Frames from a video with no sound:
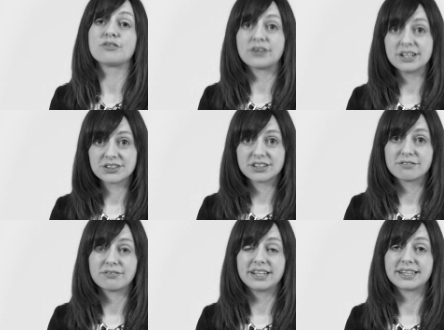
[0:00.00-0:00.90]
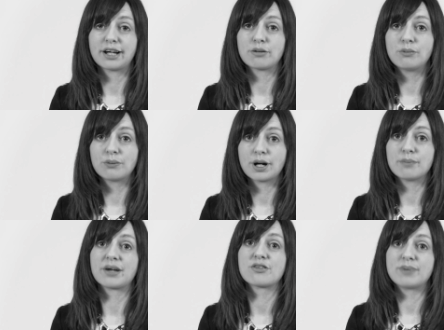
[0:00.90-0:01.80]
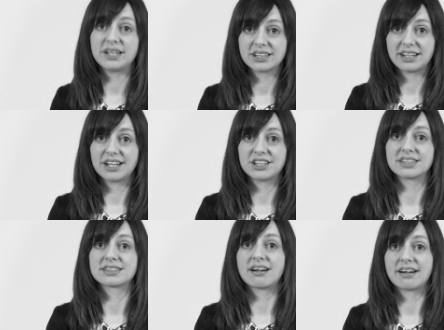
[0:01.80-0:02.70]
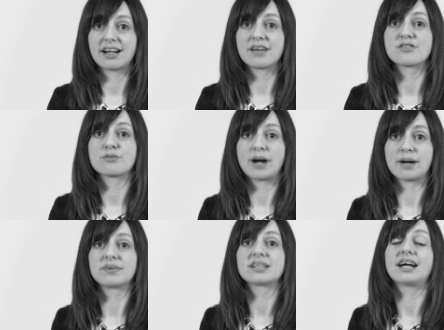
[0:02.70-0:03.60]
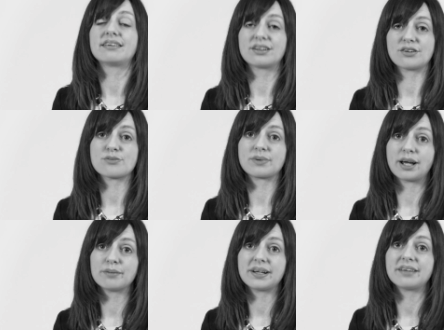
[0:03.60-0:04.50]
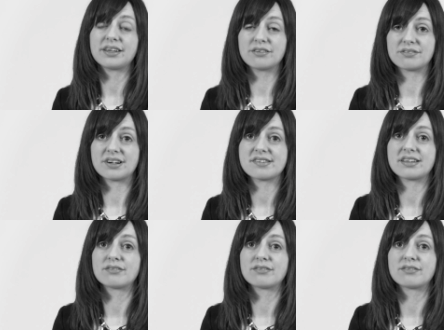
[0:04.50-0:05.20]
if you're interested in finding out more about Special Collections and Archives Department at the Glucksman Library at the University